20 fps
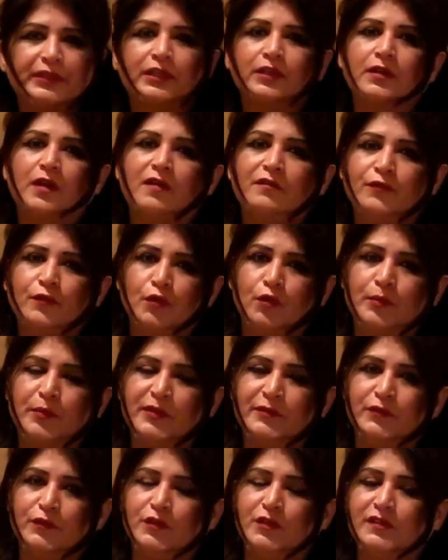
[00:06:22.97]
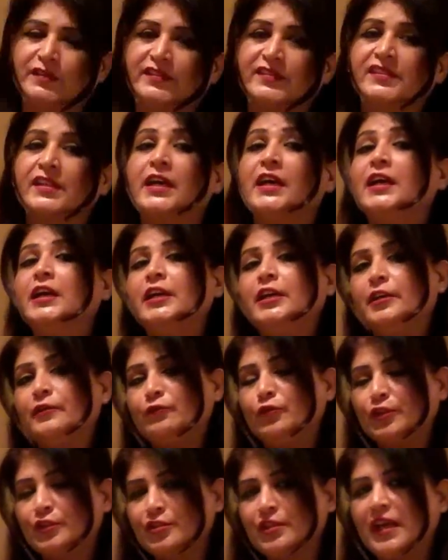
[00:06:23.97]
pair of homophones.
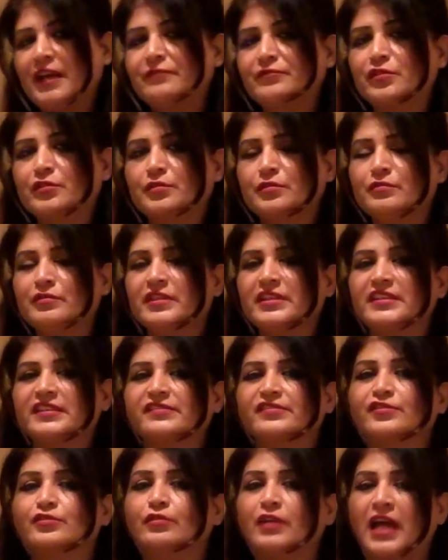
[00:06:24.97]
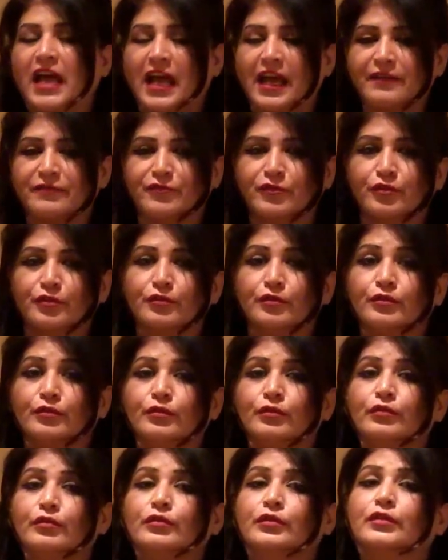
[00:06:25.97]
What you have to do is, you have
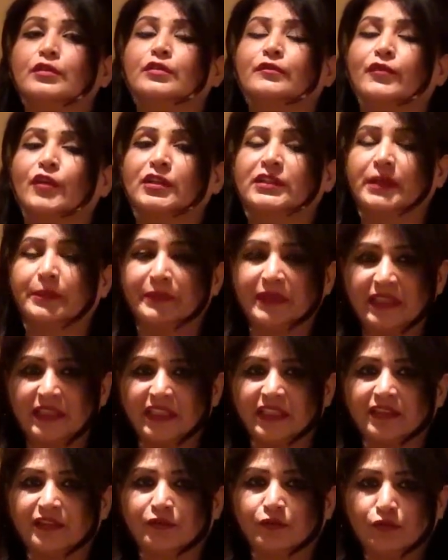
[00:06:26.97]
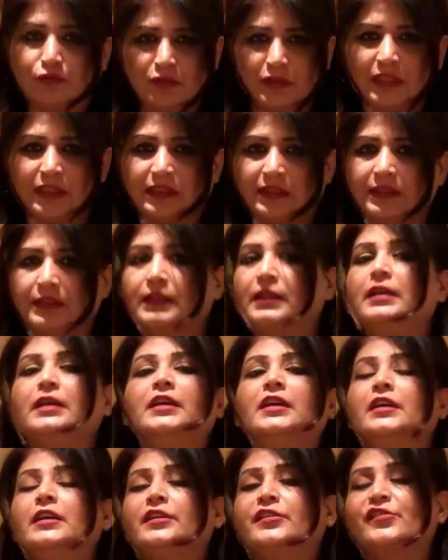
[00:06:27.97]
to look for the meaning, Google,
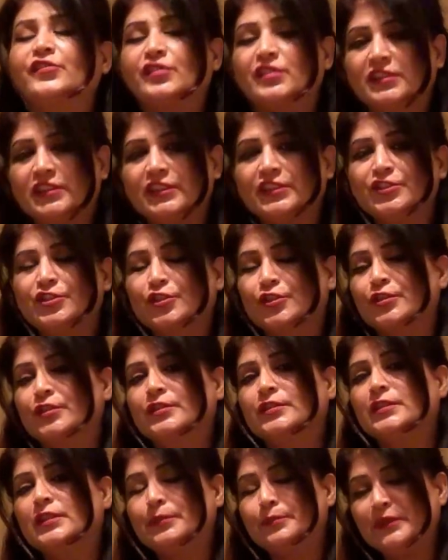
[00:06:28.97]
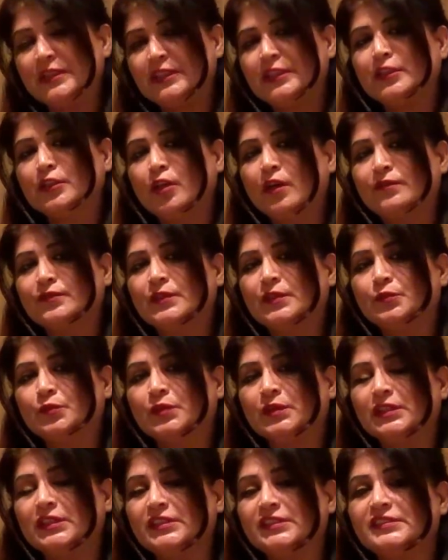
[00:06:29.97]
search the meaning of the
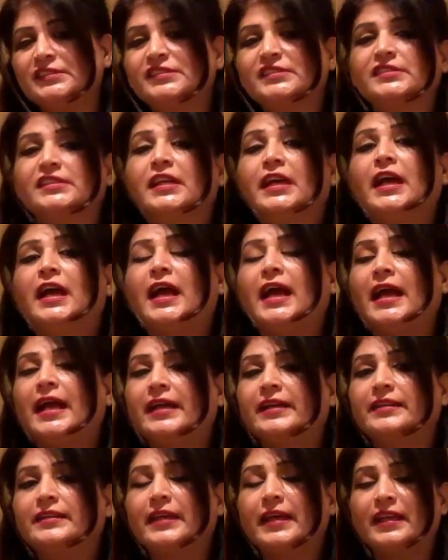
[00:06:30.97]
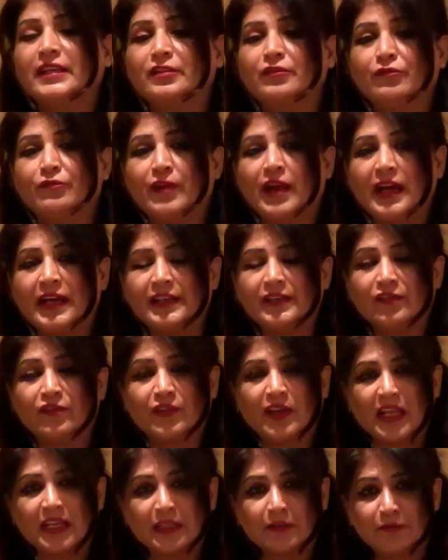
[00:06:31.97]
words, and then find
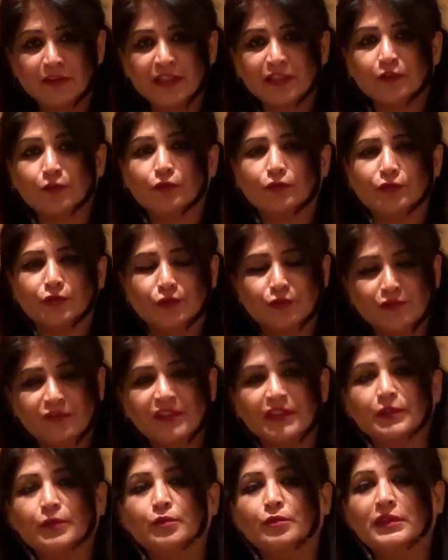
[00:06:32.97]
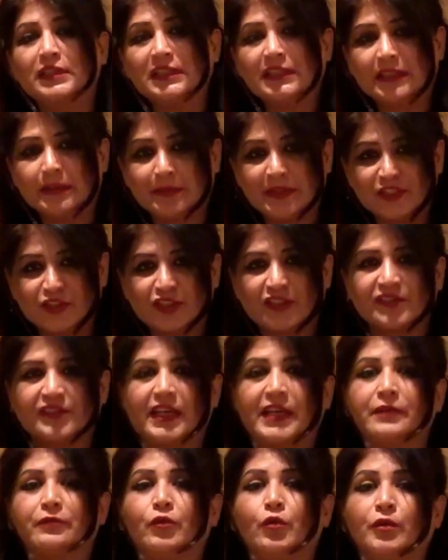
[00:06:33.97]
relevant using Google Images.
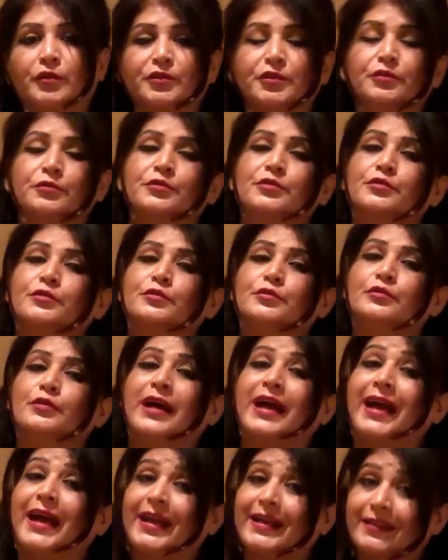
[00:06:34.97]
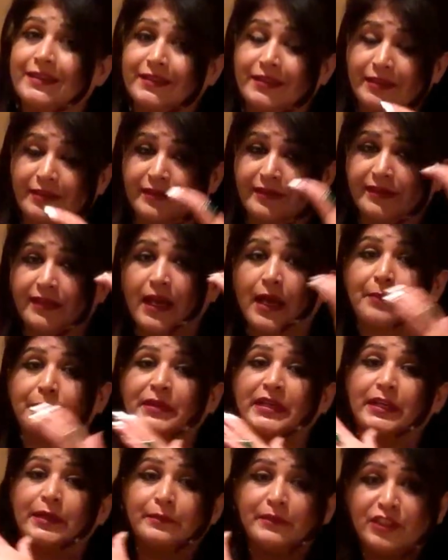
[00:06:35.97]
I want you to add
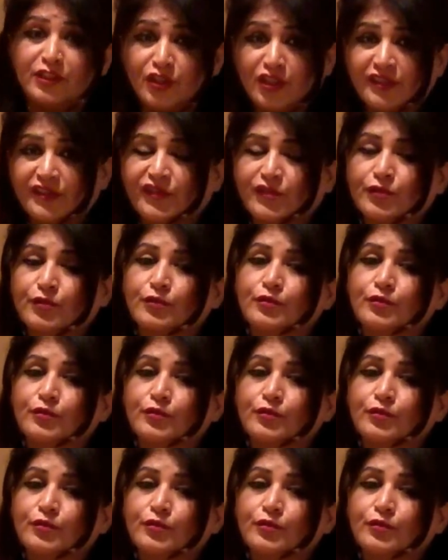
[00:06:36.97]
some images